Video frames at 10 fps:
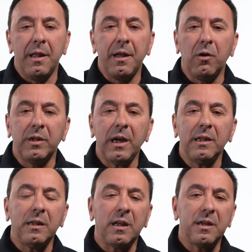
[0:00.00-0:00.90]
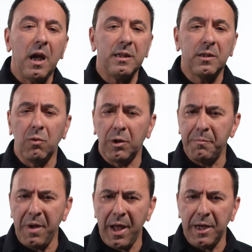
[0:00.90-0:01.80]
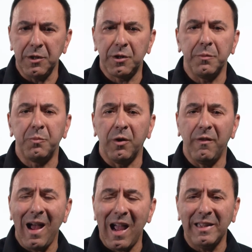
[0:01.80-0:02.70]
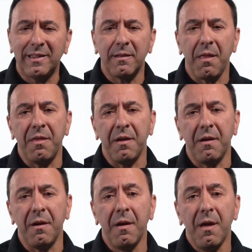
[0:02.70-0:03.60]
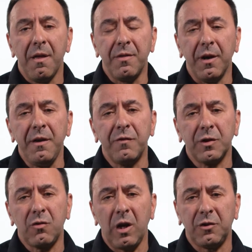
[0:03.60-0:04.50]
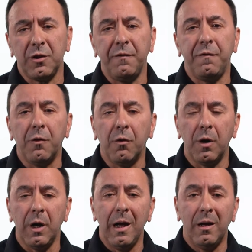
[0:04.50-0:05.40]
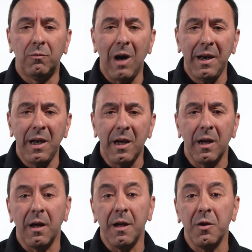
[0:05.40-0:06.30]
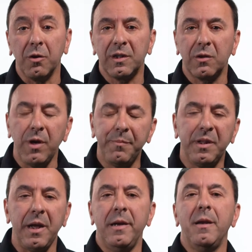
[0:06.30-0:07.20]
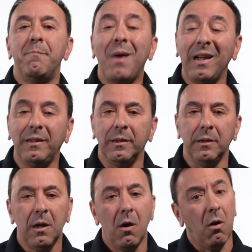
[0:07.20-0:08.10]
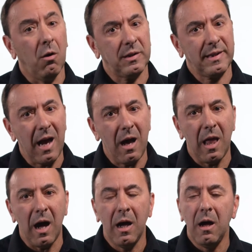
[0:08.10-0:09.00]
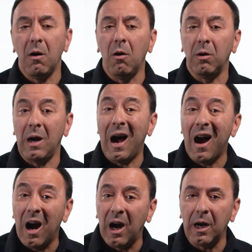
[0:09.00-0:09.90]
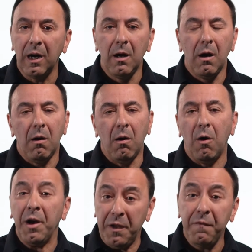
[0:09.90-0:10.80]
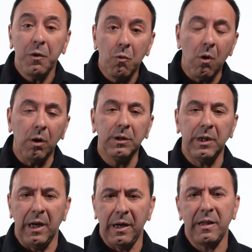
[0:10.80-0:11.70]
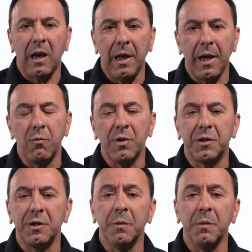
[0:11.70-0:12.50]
The Cloudera Data Science Workbench provides the infrastructure for running your script in Python or Scala or R, or if you want, in another language.